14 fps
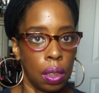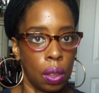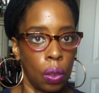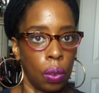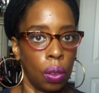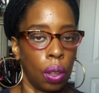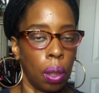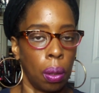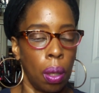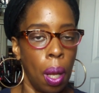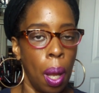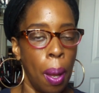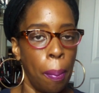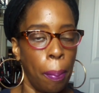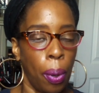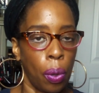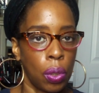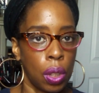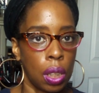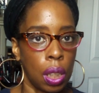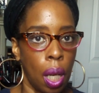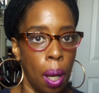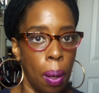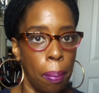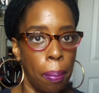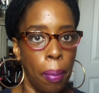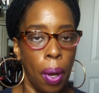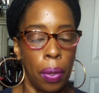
So you can purchase um,